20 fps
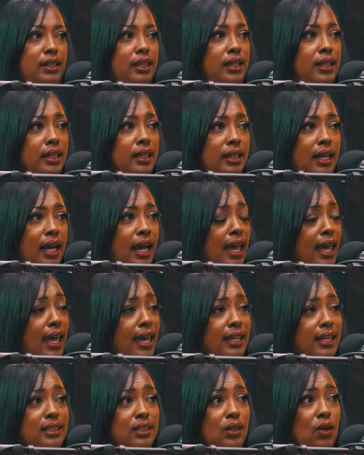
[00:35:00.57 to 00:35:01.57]
yeah, I
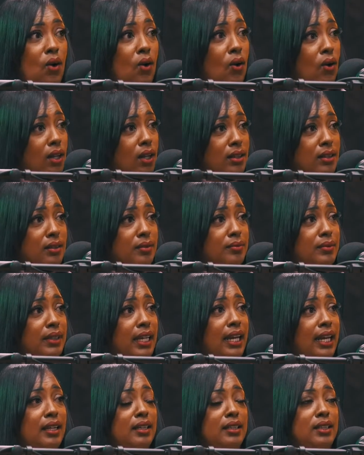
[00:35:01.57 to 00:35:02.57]
had to call them.
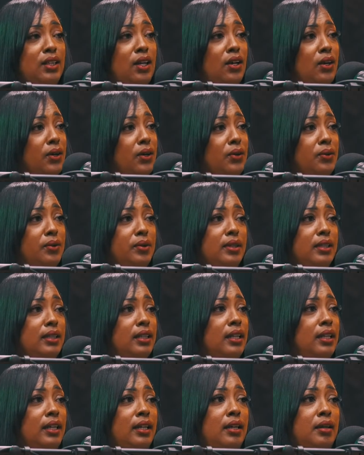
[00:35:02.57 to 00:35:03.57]
Like, yo,
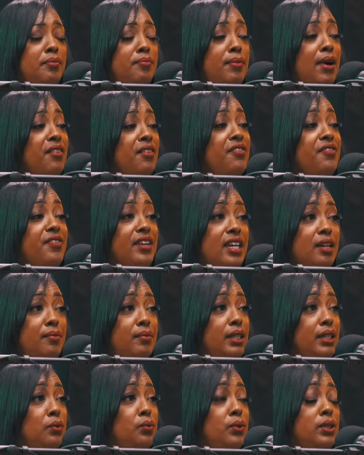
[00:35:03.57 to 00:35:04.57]
my
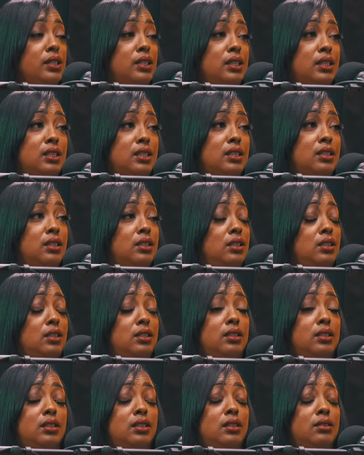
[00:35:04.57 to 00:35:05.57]
family was
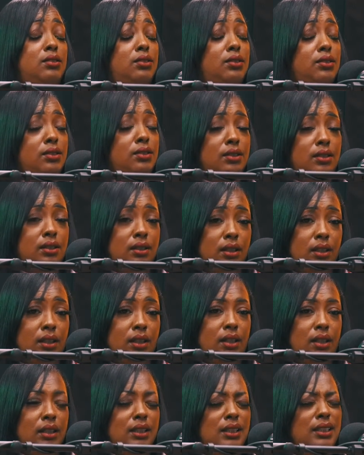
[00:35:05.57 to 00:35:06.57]

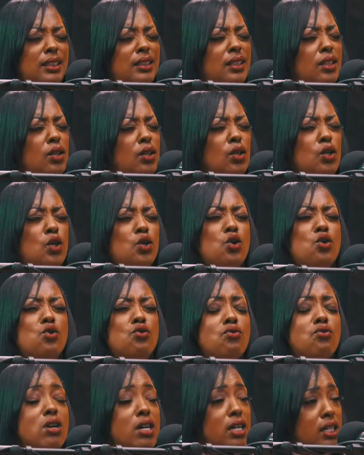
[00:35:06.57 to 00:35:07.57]
devastated,
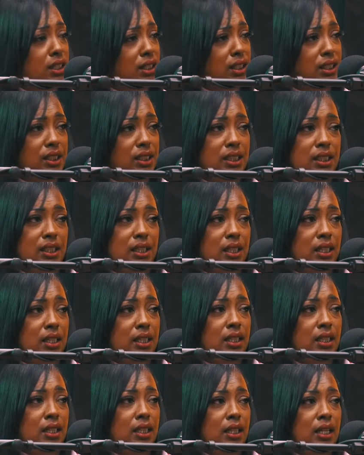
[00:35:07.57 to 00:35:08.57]
crushed.
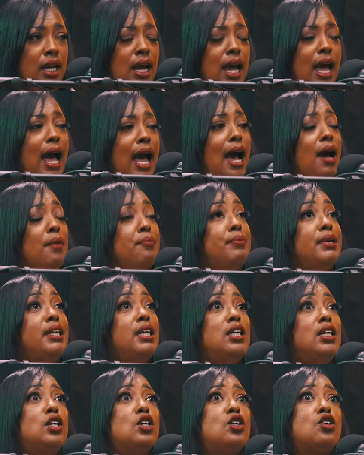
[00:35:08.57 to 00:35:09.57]
I
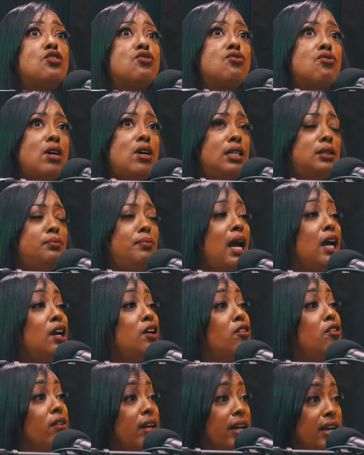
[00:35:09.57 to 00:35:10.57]
mean, crushed. My
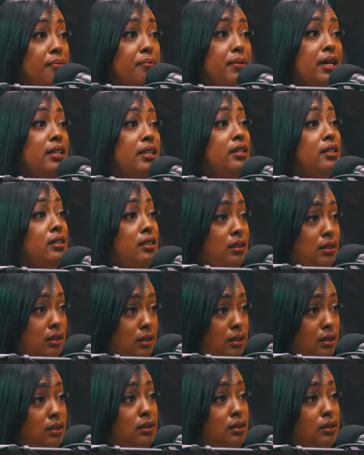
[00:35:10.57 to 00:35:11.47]
grandmother,